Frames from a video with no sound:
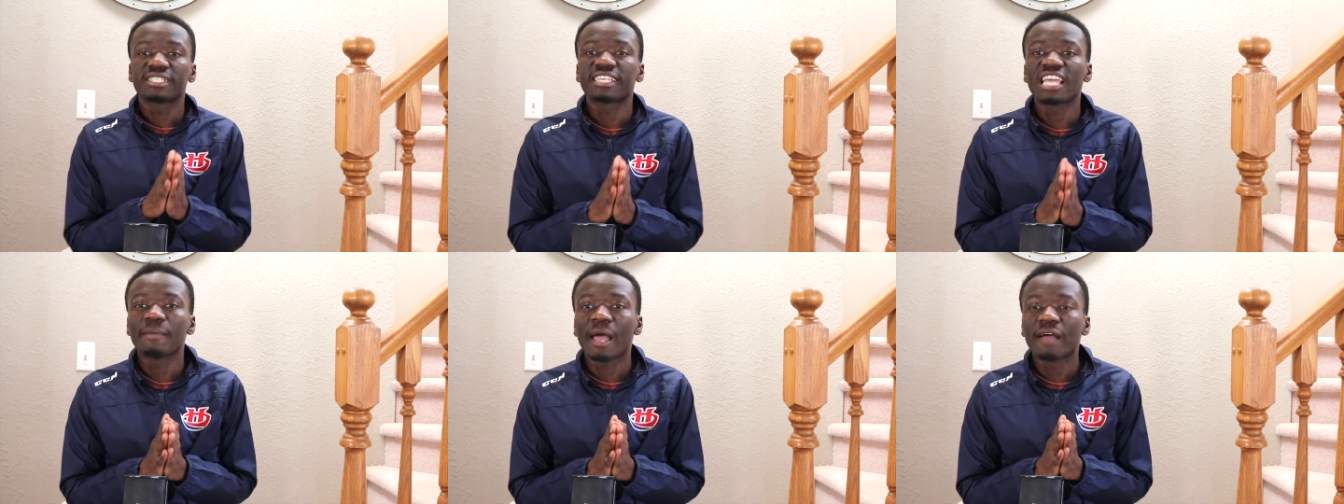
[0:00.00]

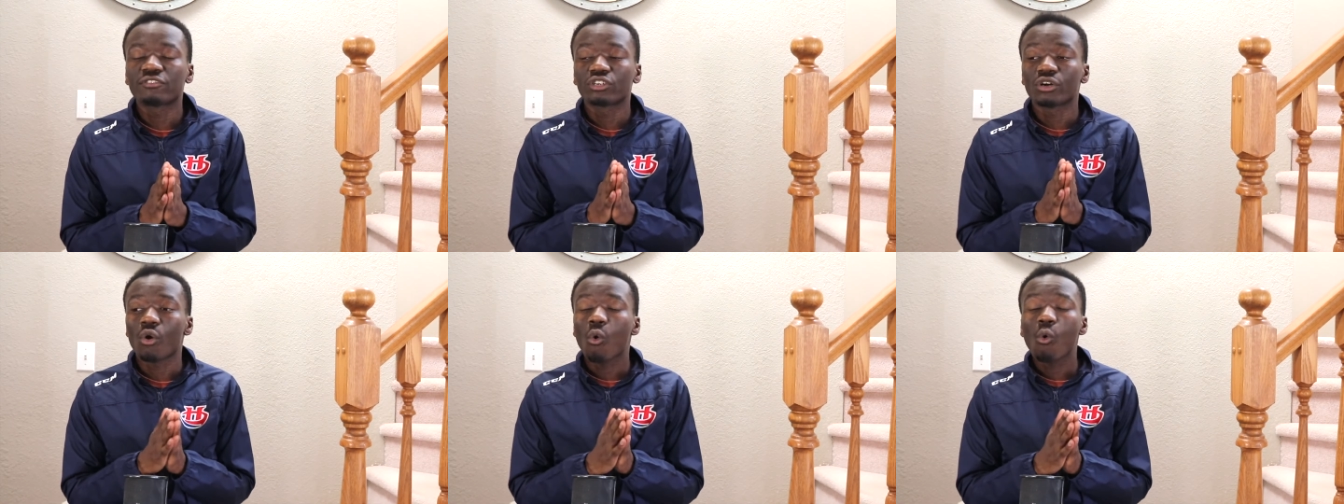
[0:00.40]
came
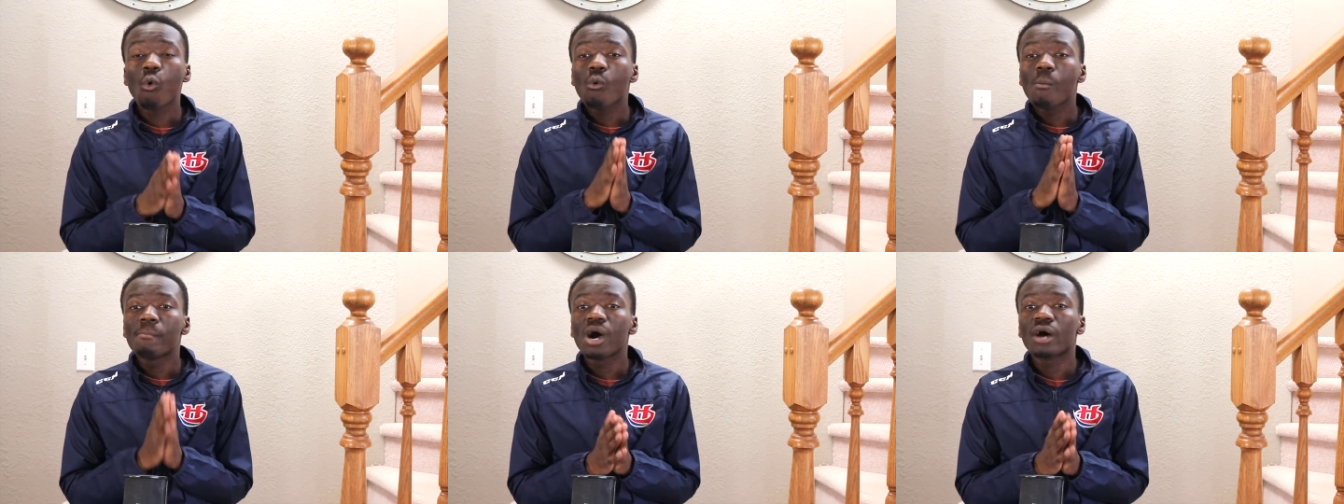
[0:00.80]
after a
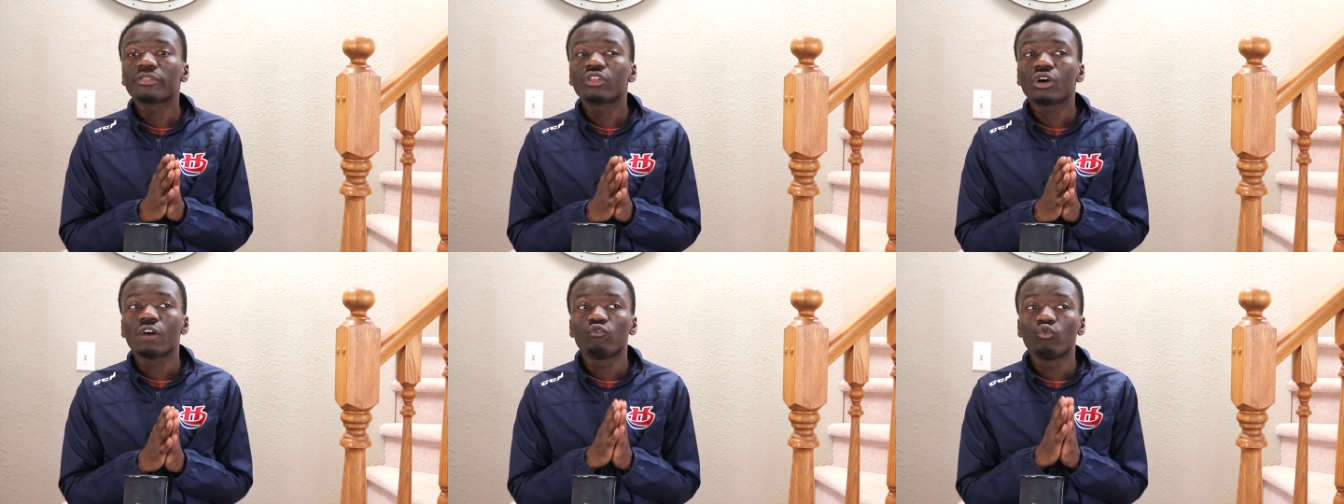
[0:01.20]
whole month
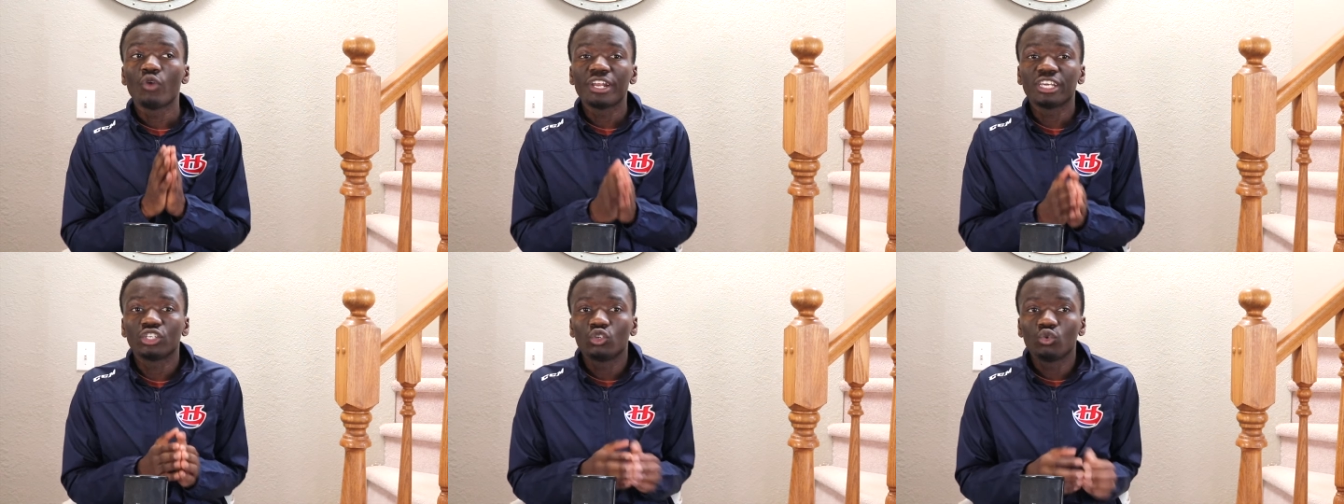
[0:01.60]
of
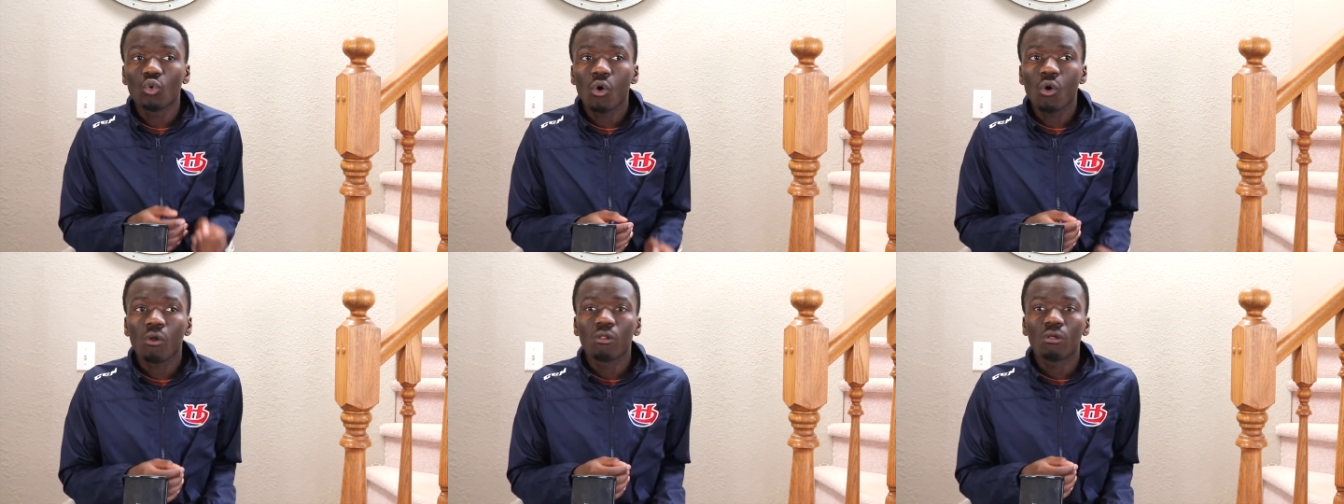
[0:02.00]

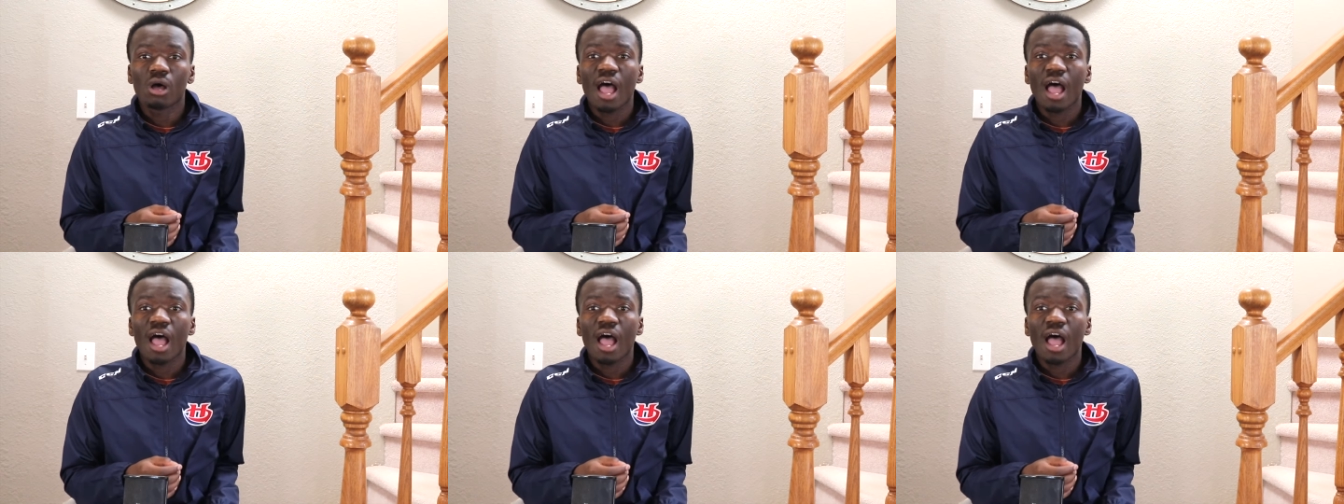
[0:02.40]
ridicule,